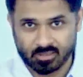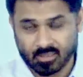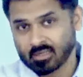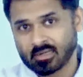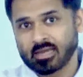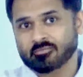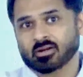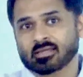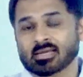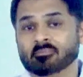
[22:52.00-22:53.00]
Like for
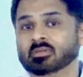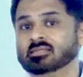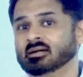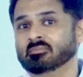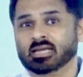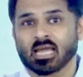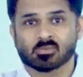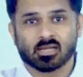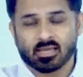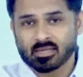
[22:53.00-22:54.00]
example, sometimes
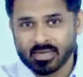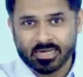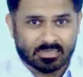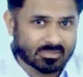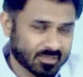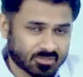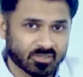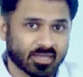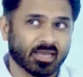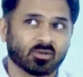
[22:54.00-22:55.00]
like in
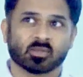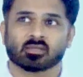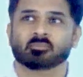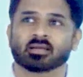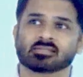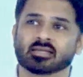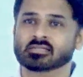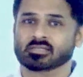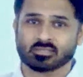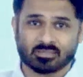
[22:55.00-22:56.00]
1969, when the president
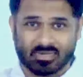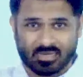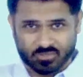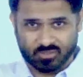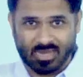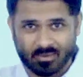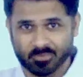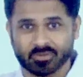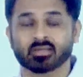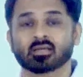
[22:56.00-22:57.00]
election
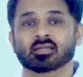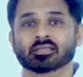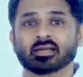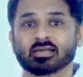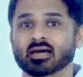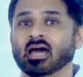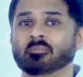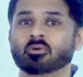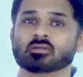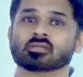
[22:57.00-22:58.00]
happened, the entire
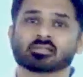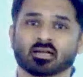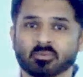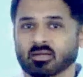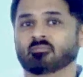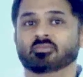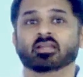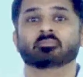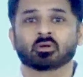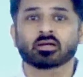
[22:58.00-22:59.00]
process had become very
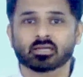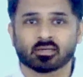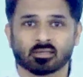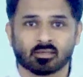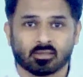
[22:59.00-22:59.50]
political.